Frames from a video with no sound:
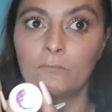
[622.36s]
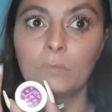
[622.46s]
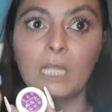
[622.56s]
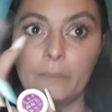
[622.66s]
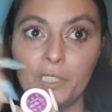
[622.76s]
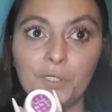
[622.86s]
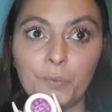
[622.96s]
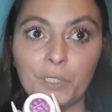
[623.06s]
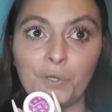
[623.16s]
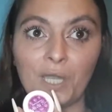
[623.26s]
let me know
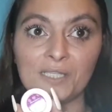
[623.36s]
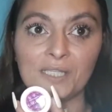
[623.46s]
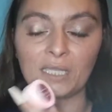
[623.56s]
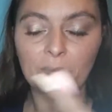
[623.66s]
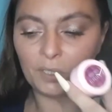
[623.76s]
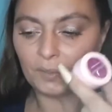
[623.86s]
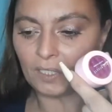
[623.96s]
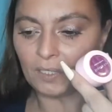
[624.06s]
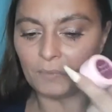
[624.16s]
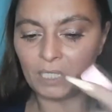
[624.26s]
what you guys think about
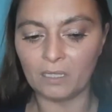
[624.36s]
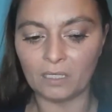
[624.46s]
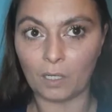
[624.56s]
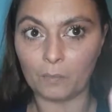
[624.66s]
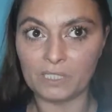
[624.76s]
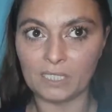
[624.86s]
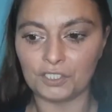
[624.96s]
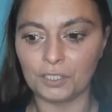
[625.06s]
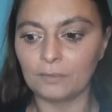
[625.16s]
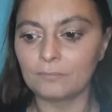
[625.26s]
them in the comment
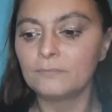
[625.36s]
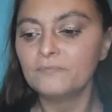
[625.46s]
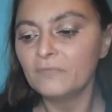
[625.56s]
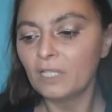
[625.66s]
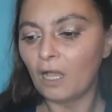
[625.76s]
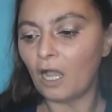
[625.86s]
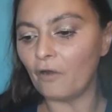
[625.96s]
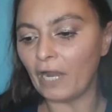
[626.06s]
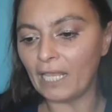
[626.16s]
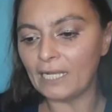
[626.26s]
section. All
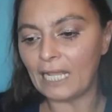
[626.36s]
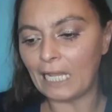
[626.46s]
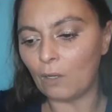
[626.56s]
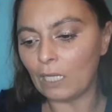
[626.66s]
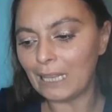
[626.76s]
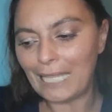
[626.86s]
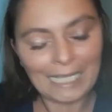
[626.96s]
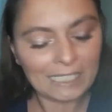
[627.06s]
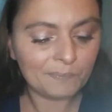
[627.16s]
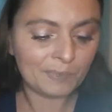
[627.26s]
right, now
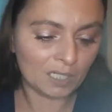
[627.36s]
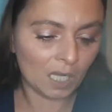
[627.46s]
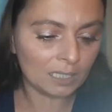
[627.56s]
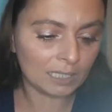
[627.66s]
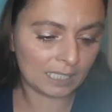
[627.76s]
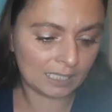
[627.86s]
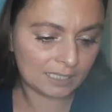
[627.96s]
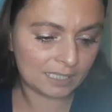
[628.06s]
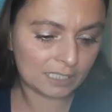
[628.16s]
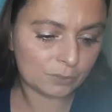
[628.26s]
last but not
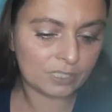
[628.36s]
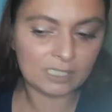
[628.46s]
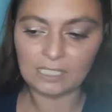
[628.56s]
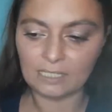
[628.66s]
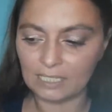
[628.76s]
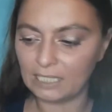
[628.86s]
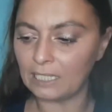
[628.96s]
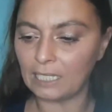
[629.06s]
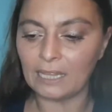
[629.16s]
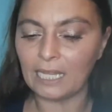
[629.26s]
least, this was
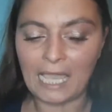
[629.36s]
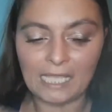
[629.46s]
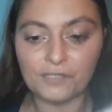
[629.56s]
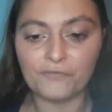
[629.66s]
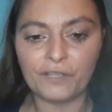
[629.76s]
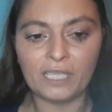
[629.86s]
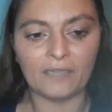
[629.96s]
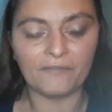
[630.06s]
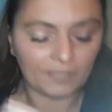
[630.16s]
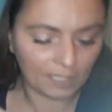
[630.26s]
the last free
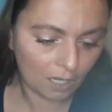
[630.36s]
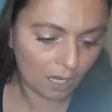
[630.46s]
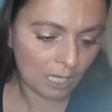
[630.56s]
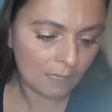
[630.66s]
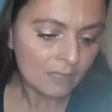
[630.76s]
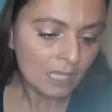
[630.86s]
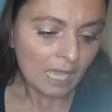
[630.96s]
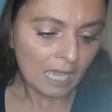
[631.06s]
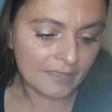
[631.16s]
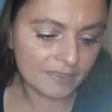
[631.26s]
gift I got,
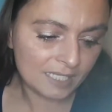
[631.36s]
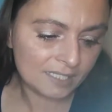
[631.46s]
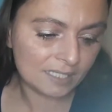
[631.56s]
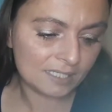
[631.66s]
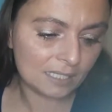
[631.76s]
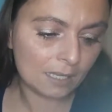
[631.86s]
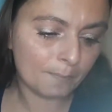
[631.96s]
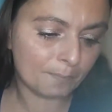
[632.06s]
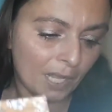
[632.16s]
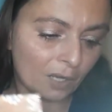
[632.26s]
and this is
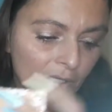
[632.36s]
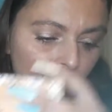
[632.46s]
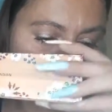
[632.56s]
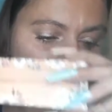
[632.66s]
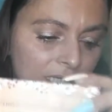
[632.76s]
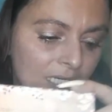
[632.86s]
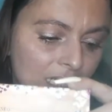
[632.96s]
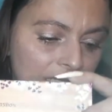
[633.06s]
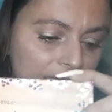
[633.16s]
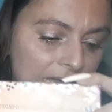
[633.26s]
the Butter London
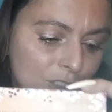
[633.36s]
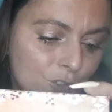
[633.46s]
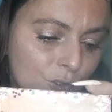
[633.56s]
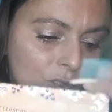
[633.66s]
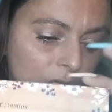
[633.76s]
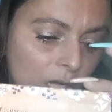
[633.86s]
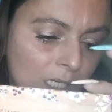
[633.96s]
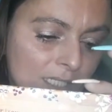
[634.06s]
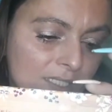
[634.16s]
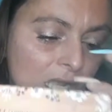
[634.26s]
Natural
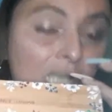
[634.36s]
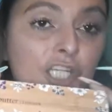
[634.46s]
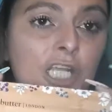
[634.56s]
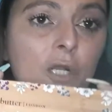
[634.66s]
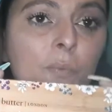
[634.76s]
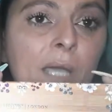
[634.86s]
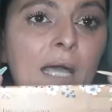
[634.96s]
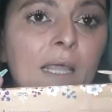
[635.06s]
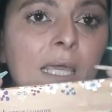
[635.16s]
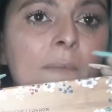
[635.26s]
Goddess eyeshadow
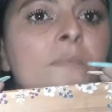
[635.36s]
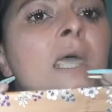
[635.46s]
palette.